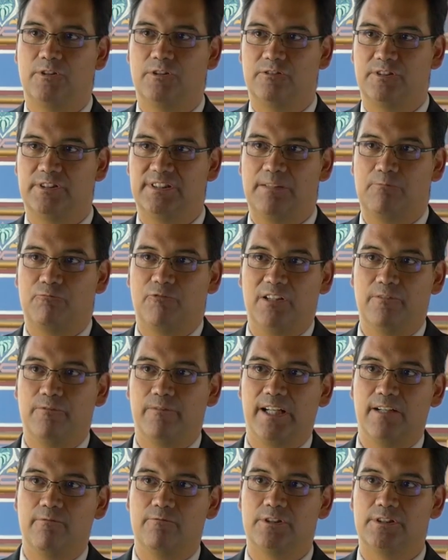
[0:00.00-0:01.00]
conceptual
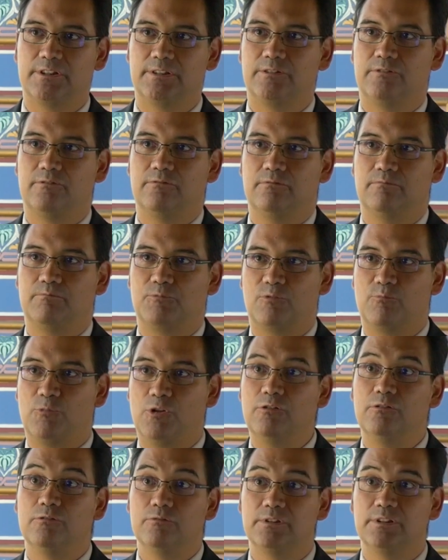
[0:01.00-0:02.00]
frameworks to
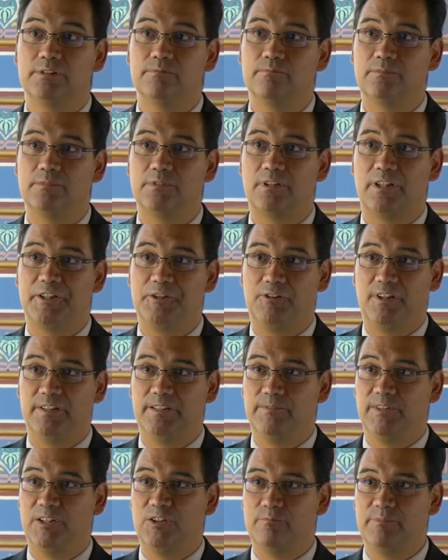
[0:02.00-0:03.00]
promote regional
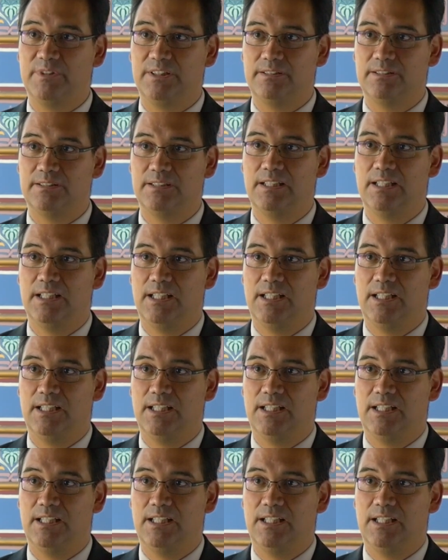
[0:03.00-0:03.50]
development,